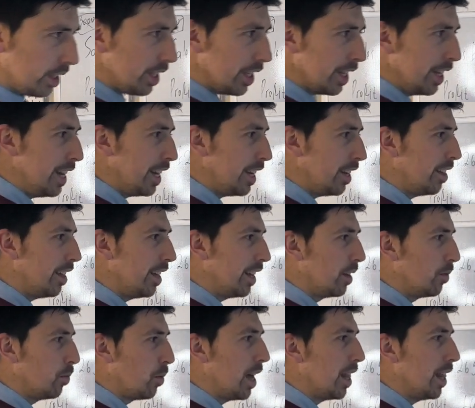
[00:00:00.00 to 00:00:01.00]
Nick, you're
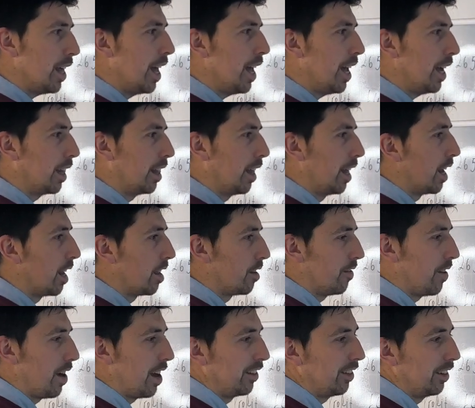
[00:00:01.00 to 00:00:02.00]
thinking, why the heck then are
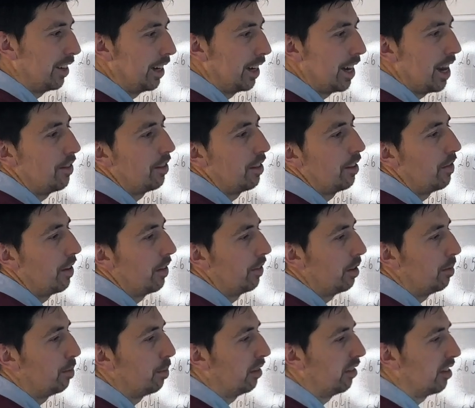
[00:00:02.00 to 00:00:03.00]
you actually left the
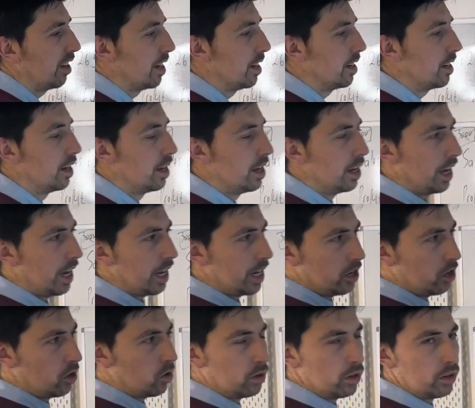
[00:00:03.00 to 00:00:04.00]
15% and
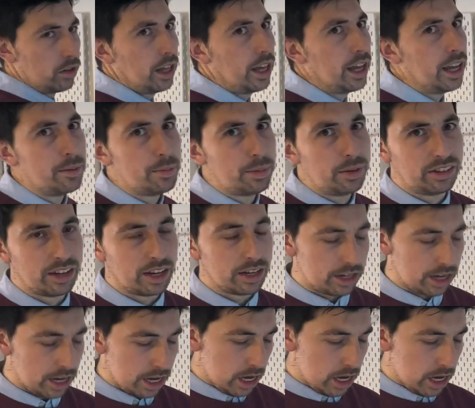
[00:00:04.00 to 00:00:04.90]
you're going to the 8%?